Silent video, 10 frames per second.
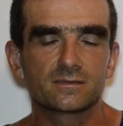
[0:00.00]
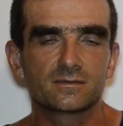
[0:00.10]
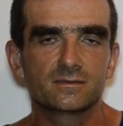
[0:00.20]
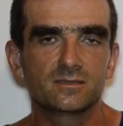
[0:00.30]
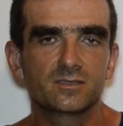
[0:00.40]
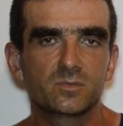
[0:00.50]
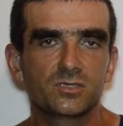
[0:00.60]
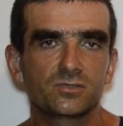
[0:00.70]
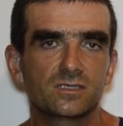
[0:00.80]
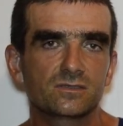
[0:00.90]
this
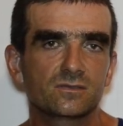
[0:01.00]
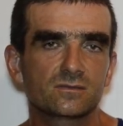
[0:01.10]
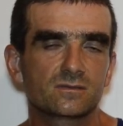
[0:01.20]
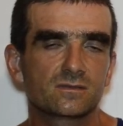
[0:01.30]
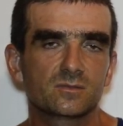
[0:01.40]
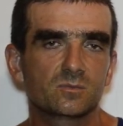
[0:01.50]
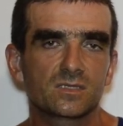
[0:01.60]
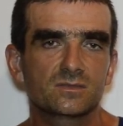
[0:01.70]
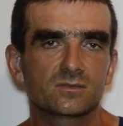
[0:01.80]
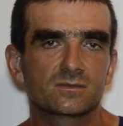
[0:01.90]
determination does not
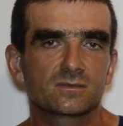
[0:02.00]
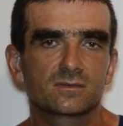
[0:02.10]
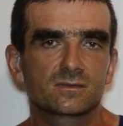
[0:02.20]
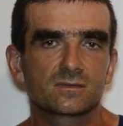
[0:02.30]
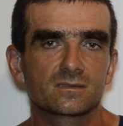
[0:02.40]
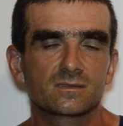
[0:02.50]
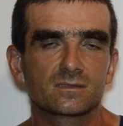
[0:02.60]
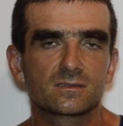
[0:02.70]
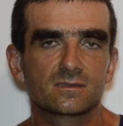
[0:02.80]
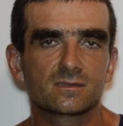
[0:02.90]
must not
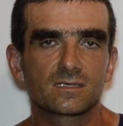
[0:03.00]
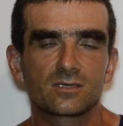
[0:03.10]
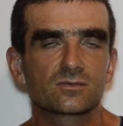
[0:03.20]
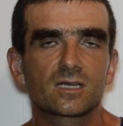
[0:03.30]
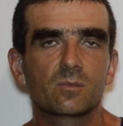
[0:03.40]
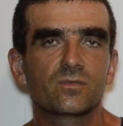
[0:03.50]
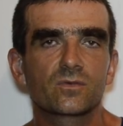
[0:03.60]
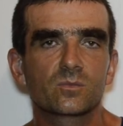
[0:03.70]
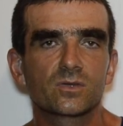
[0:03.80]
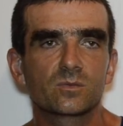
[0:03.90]
cannot come
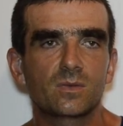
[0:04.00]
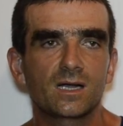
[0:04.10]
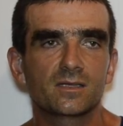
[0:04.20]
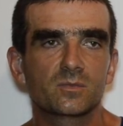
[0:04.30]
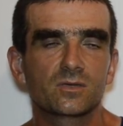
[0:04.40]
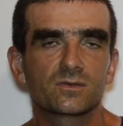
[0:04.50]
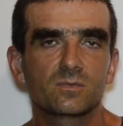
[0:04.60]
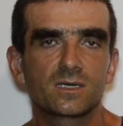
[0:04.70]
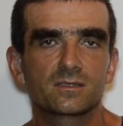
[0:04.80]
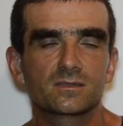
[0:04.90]
from the mind, because
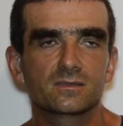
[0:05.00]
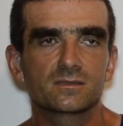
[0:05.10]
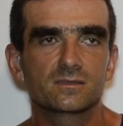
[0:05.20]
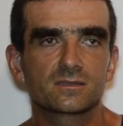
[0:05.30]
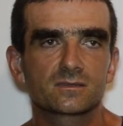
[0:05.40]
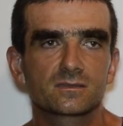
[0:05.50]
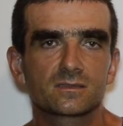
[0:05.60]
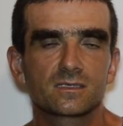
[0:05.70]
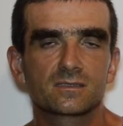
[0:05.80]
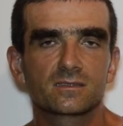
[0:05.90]
mind just
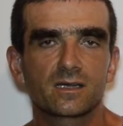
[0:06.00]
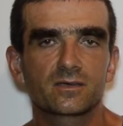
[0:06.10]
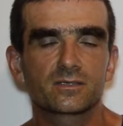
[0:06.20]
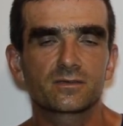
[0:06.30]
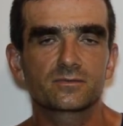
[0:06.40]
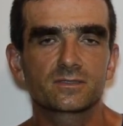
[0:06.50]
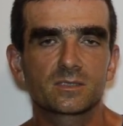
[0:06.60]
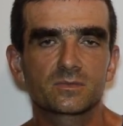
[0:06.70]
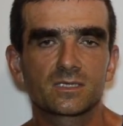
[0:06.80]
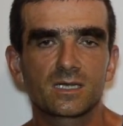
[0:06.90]
get tired after
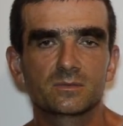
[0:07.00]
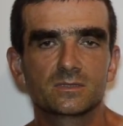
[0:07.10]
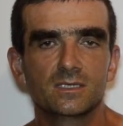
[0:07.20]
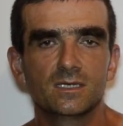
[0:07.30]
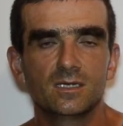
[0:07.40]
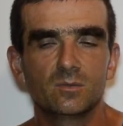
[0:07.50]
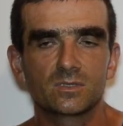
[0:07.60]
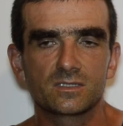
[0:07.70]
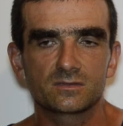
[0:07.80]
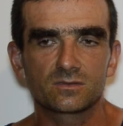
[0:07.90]
some time.
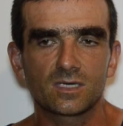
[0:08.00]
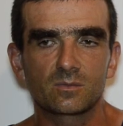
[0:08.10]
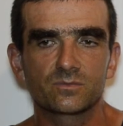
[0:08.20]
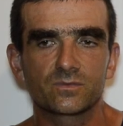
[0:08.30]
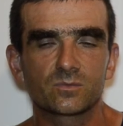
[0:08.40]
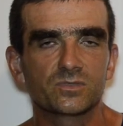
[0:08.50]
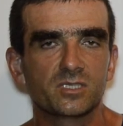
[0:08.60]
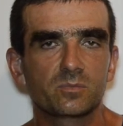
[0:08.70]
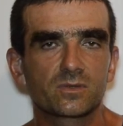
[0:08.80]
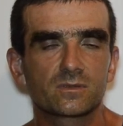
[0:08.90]
But it has to come from
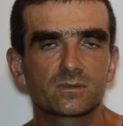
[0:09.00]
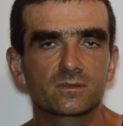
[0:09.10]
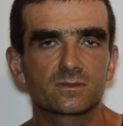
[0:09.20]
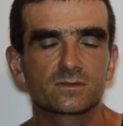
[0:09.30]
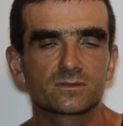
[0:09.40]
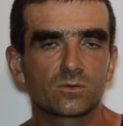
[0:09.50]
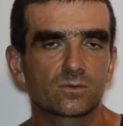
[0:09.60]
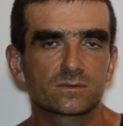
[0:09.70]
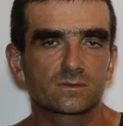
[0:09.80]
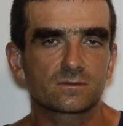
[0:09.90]
deeper
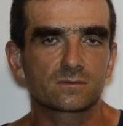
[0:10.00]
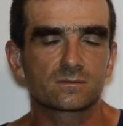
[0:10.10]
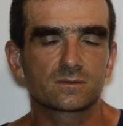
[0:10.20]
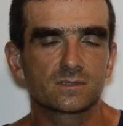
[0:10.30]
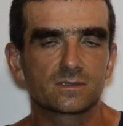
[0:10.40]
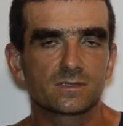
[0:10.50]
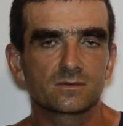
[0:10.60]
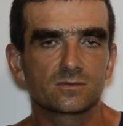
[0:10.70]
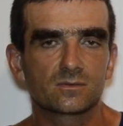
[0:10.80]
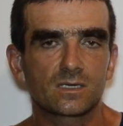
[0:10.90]
source, or yeah, I
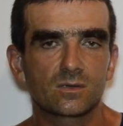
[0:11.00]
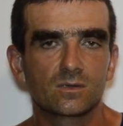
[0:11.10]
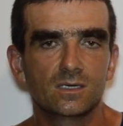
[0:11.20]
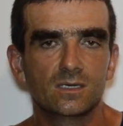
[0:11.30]
don't know how